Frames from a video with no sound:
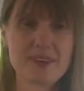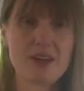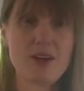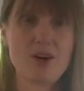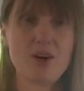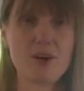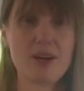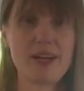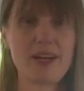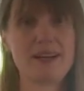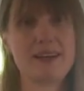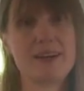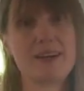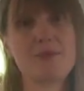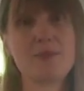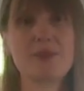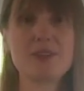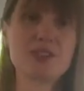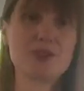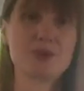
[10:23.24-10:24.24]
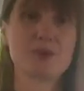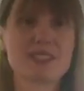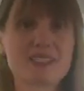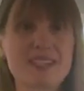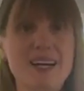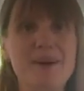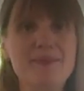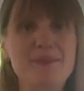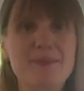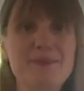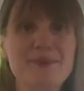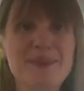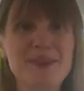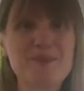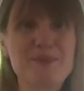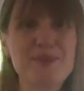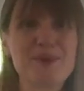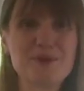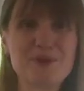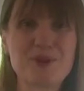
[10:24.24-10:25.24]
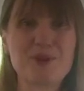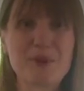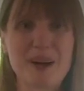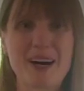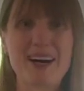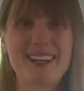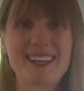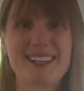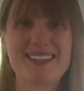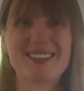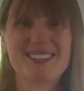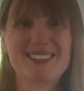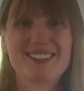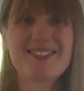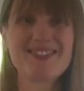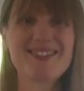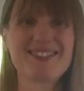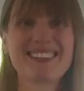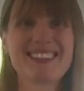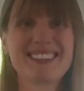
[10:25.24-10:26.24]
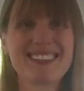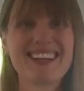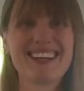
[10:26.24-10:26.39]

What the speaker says: Okay, coming to a stop. You can move your body a little.